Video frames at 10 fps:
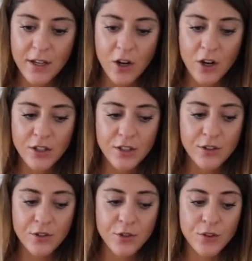uh,
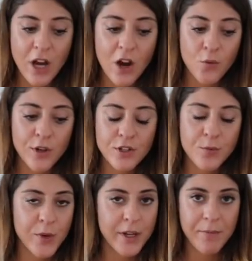do not want
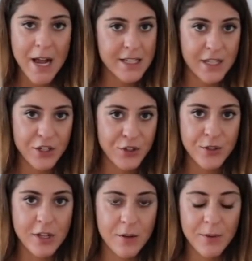to bring past
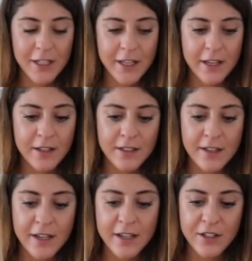issues up like they
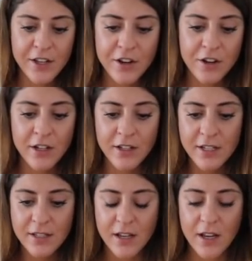they they are in
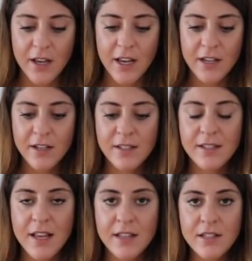this in
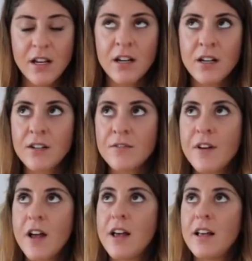this sense of